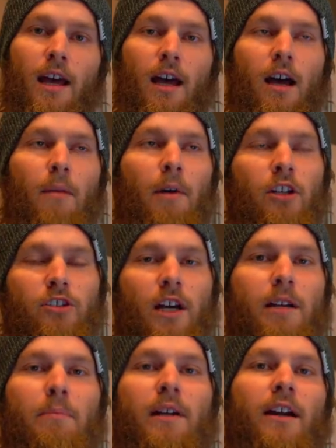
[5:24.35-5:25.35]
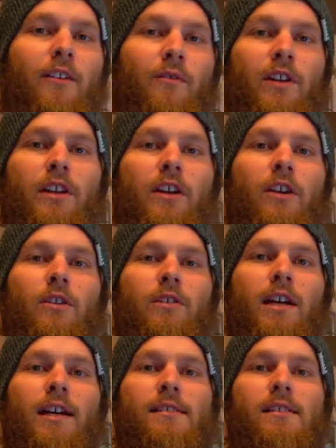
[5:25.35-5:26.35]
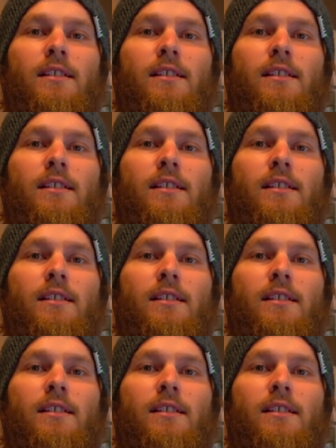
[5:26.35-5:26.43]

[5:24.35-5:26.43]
I'll try to put out a video, you guys,